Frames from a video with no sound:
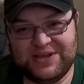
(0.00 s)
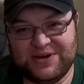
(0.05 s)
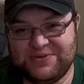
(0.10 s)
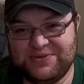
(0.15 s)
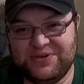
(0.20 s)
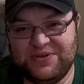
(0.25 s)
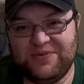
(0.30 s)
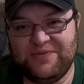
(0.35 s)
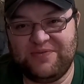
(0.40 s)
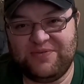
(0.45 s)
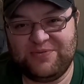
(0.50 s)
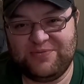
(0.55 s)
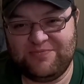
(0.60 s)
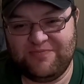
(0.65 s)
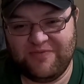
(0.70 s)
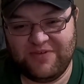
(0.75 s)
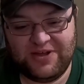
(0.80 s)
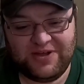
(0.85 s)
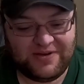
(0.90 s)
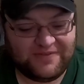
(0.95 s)
go do
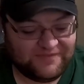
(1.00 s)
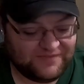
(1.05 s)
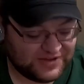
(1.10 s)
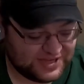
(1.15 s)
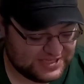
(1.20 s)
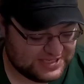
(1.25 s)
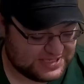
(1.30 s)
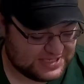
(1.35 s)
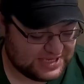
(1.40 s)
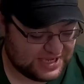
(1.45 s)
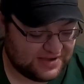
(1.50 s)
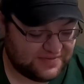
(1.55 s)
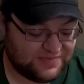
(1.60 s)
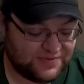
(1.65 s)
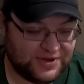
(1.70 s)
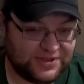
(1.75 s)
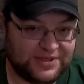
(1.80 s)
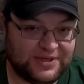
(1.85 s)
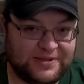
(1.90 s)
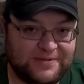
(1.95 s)
fun stuff
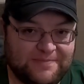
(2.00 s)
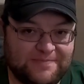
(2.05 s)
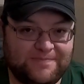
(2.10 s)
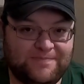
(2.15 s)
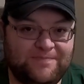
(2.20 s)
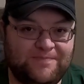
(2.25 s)
with it.